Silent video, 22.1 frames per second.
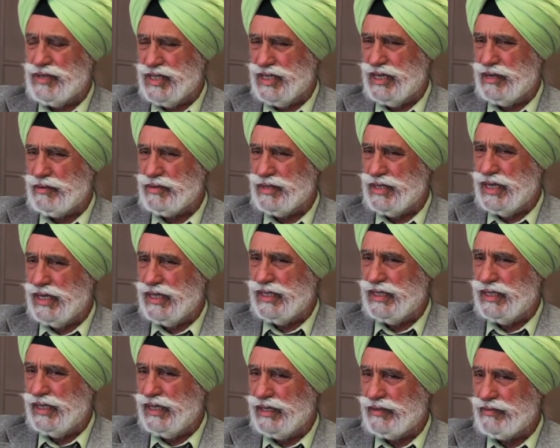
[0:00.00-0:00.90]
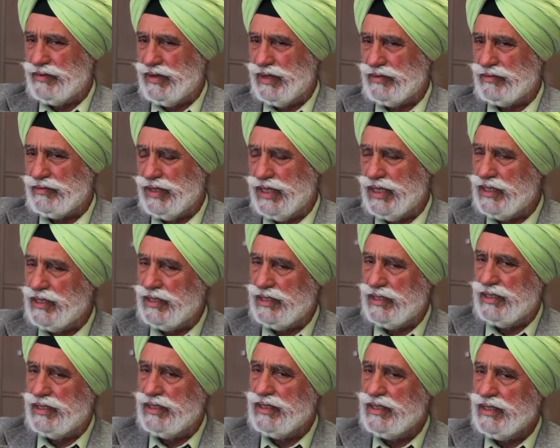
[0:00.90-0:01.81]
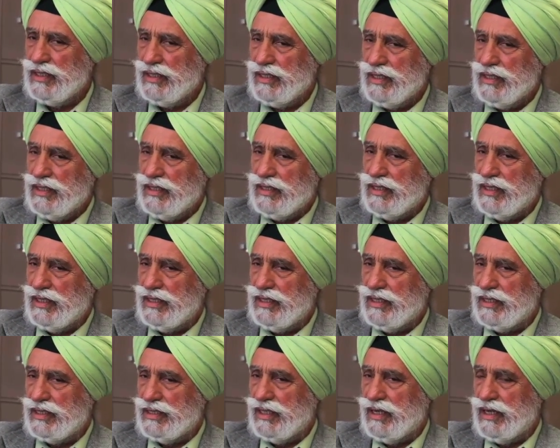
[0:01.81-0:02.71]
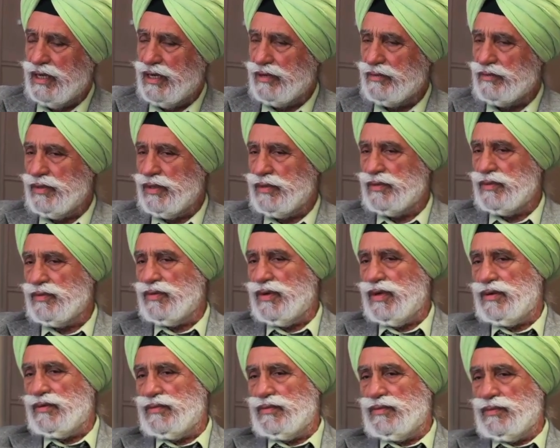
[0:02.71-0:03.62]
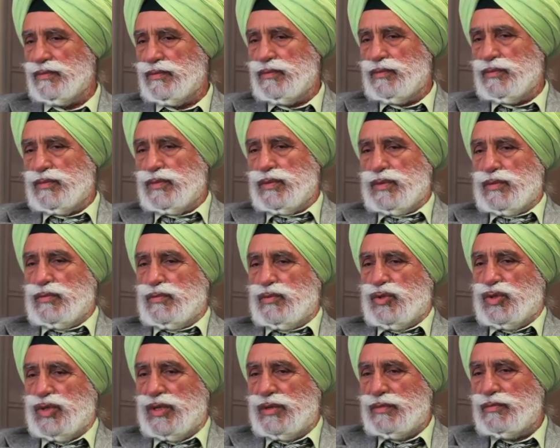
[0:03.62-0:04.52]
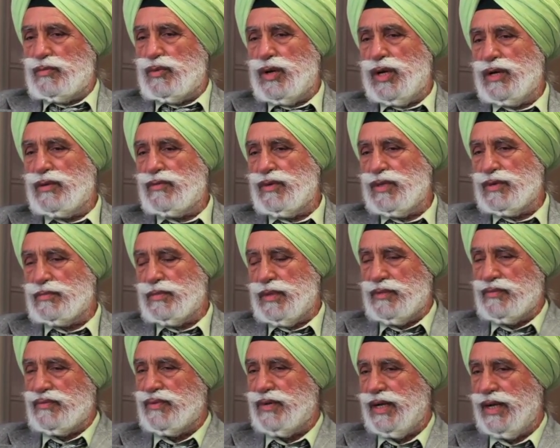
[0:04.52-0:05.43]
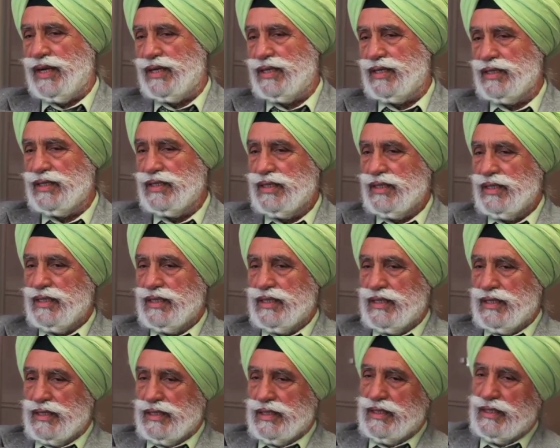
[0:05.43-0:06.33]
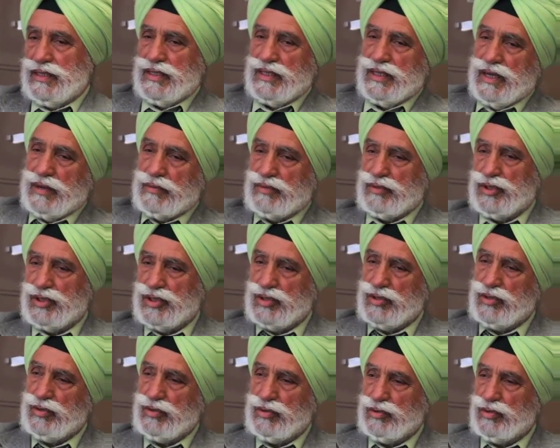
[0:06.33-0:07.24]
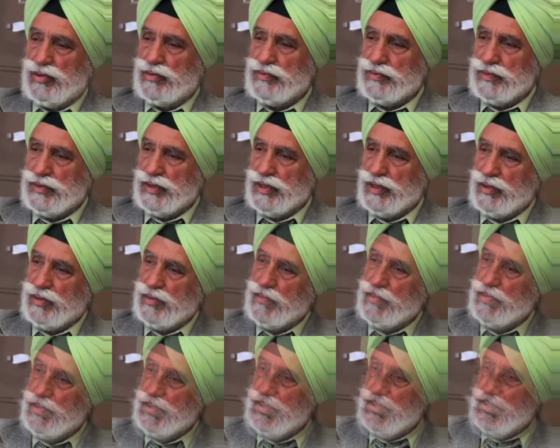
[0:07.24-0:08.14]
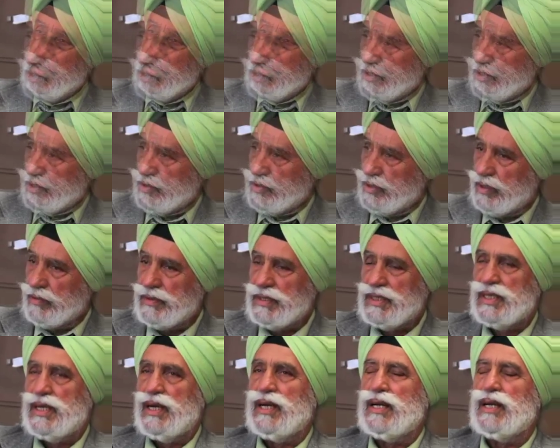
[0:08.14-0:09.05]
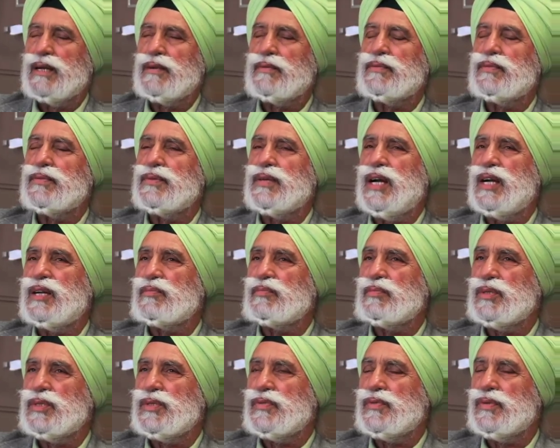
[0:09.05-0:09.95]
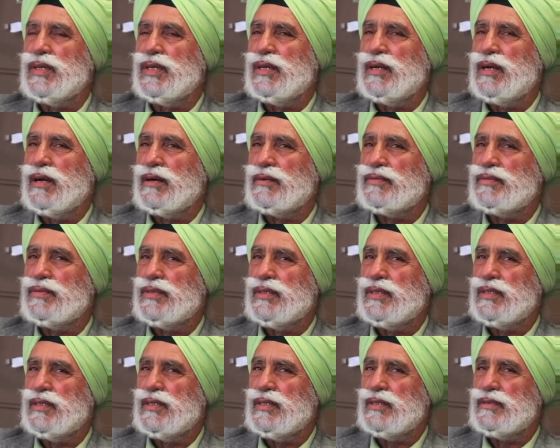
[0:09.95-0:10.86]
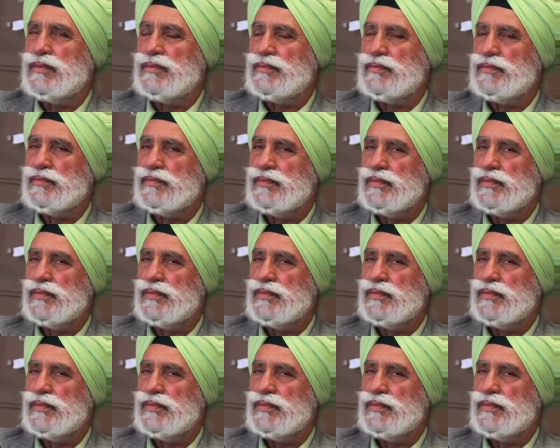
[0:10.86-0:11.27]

fishing up second grade, when we heard that there's a lot of, there's one Muslim boy was my friend. He didn't come to school, you know. So there was kind of atmosphere of uh,